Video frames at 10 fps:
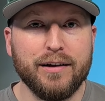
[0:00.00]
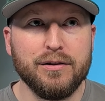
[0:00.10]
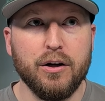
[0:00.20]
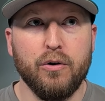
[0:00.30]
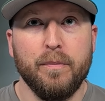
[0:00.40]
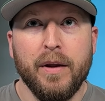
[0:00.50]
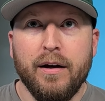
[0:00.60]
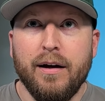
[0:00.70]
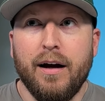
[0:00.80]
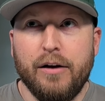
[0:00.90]
So
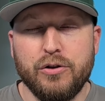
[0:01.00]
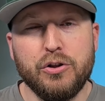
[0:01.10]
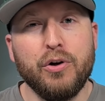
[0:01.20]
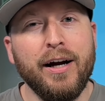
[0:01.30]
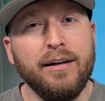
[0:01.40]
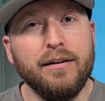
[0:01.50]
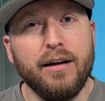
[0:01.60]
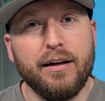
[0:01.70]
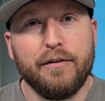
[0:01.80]
I was just trying to